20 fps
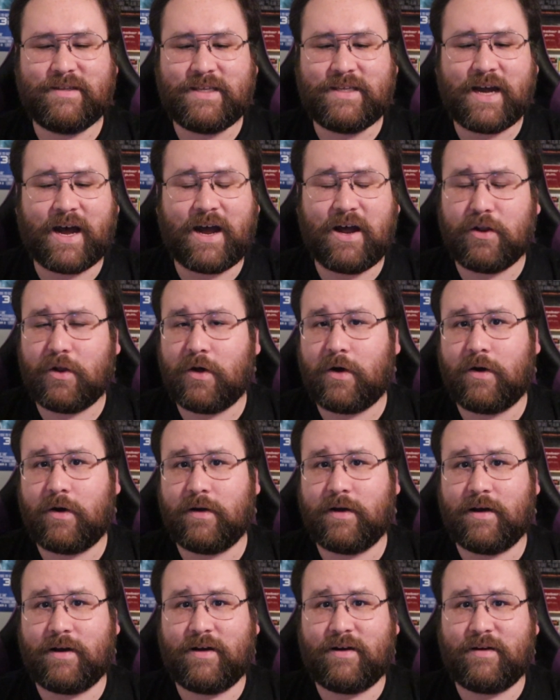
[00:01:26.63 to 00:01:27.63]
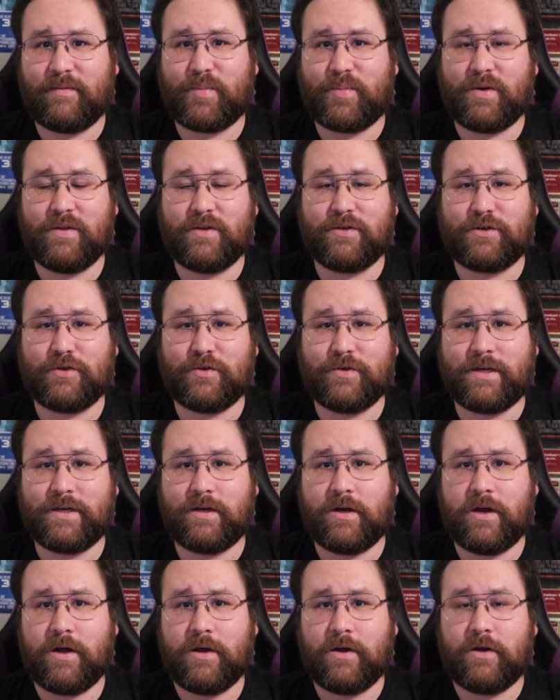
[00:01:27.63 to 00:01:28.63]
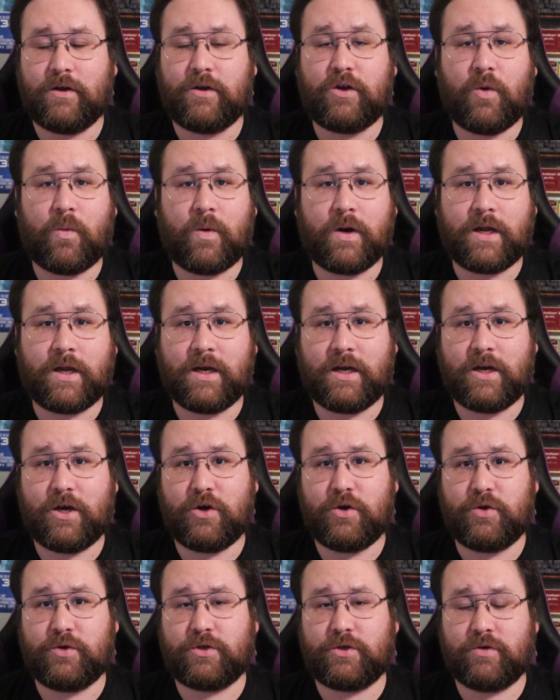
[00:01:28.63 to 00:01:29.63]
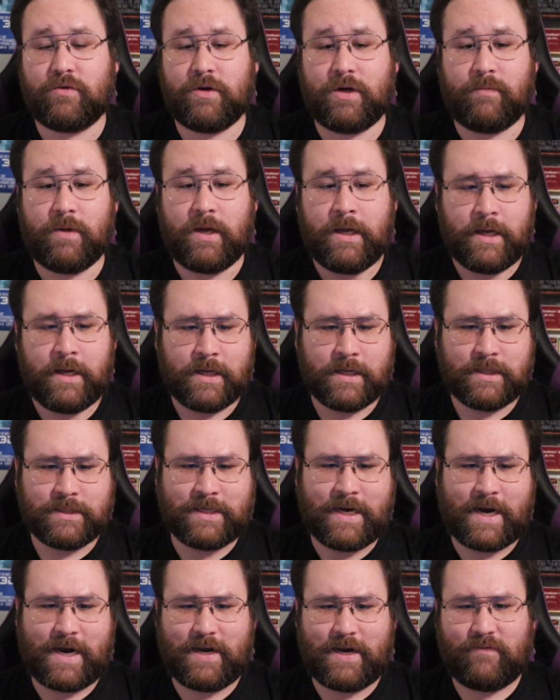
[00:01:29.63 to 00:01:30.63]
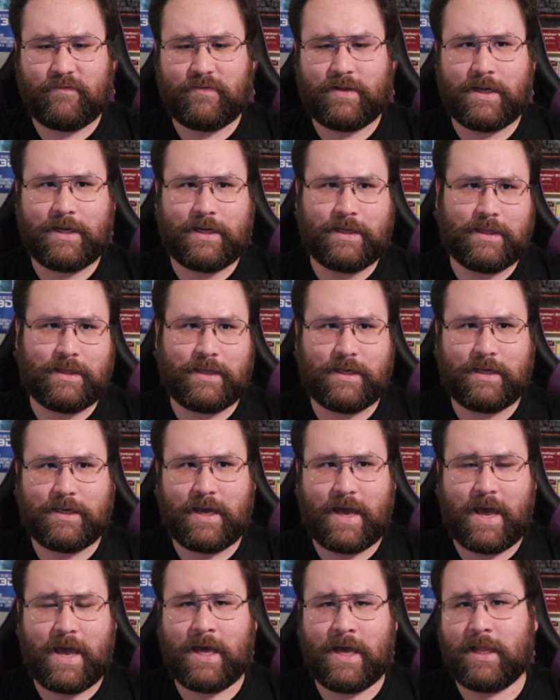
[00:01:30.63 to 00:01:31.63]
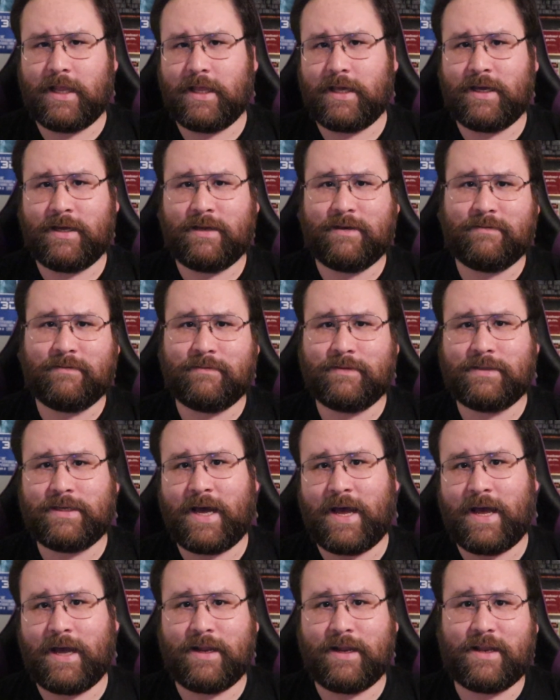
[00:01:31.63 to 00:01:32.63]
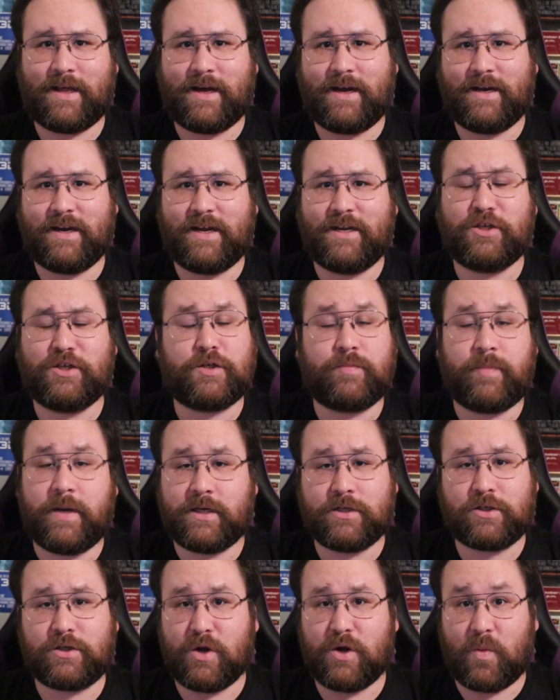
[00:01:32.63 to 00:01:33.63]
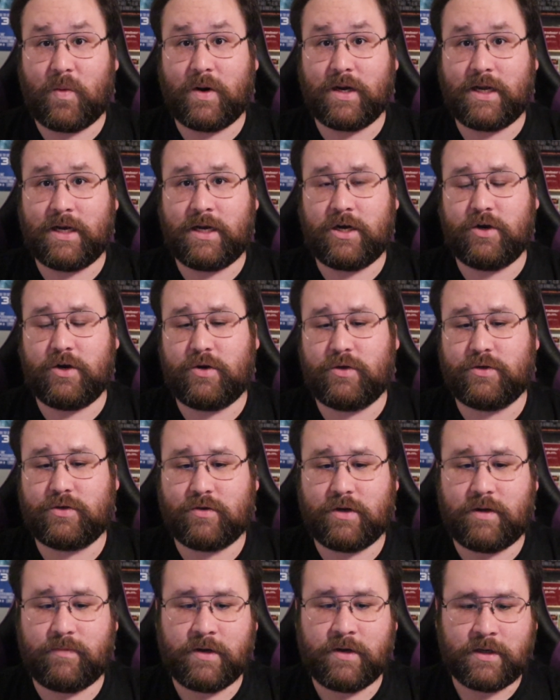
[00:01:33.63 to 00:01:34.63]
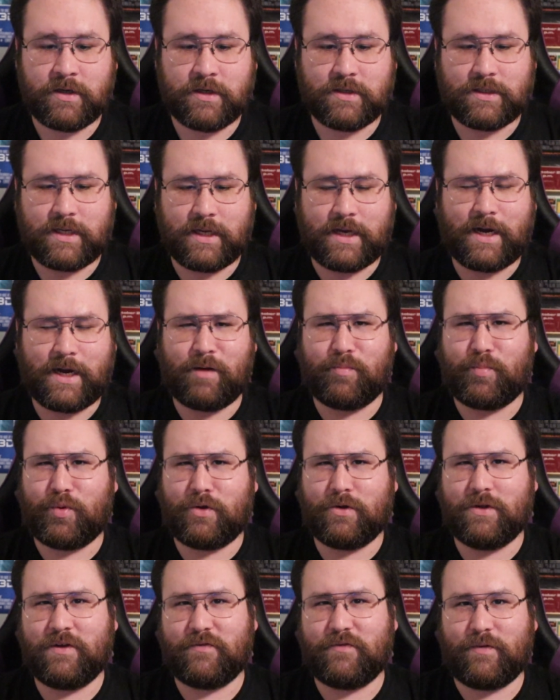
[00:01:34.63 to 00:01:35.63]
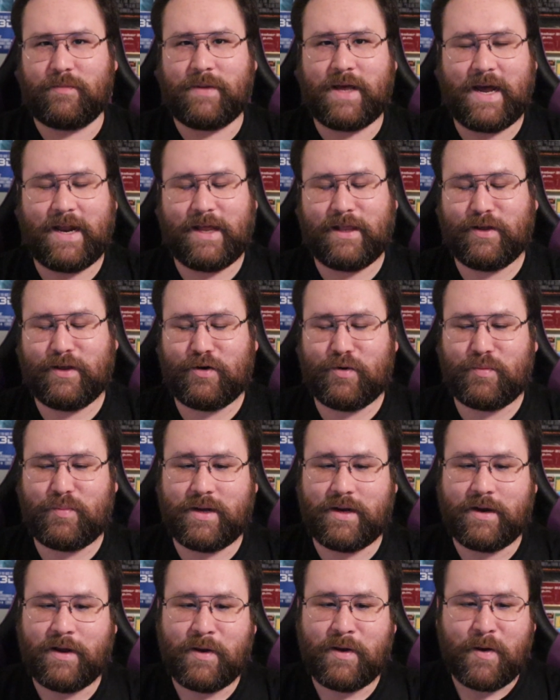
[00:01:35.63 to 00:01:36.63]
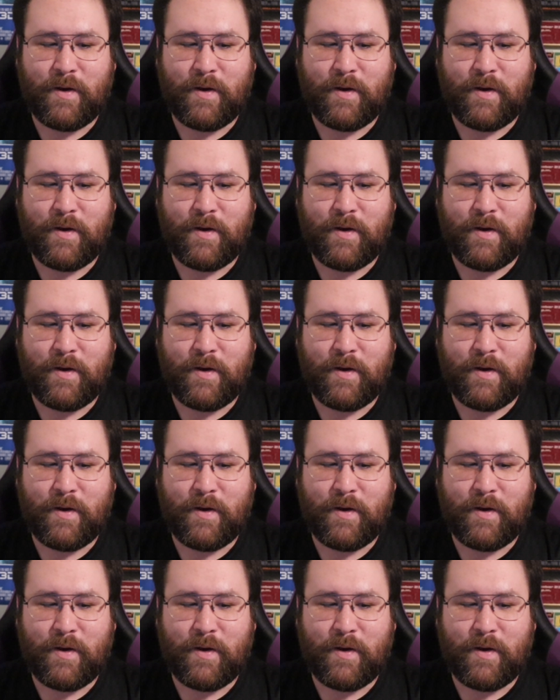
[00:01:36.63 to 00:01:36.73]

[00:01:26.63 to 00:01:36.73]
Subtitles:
dialogue up on the screen, no one can hear you scream. It's kind of like the alien tagline in space, no one can hear you scream. They kind of pulled it from that a little bit.